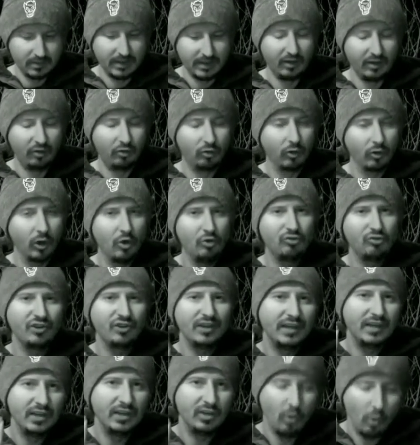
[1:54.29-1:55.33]

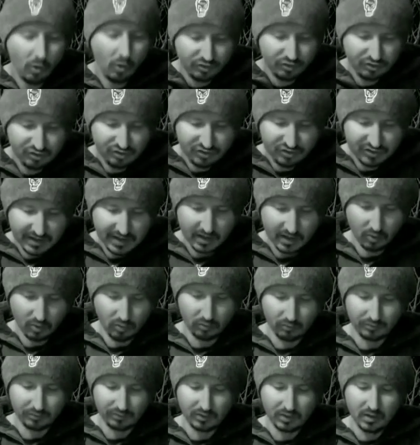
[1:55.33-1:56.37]
engrossing
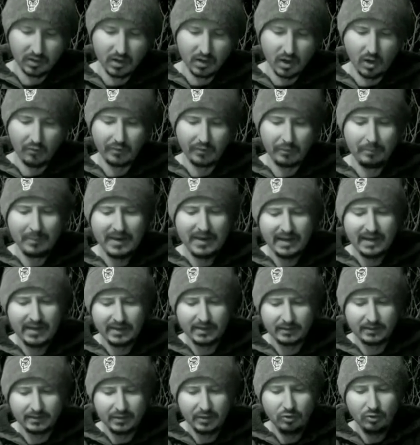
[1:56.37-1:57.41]
yourselves on the
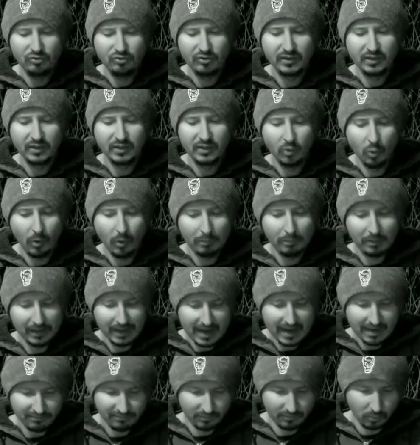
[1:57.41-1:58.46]
media, using your
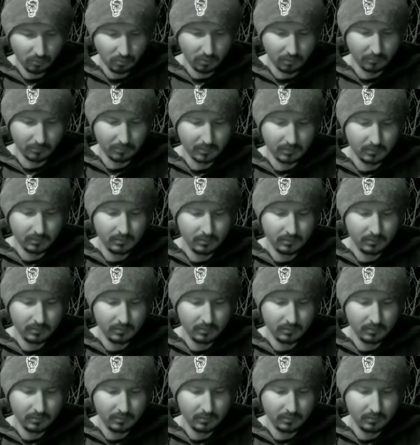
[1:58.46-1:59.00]
platform